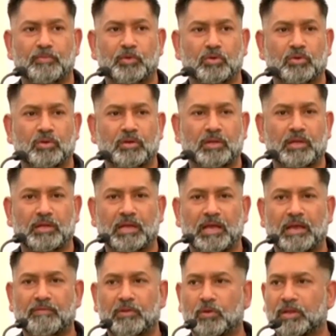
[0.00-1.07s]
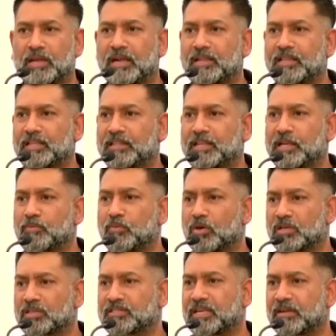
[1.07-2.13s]
you could have a look at the three
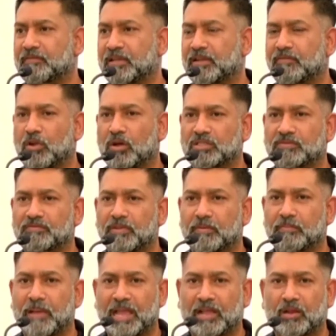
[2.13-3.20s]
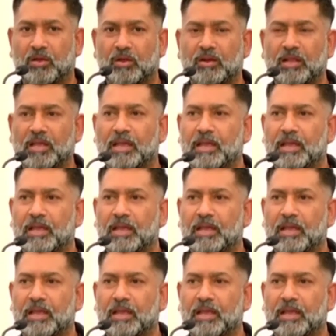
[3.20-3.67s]
models that we have launched for Bangalore.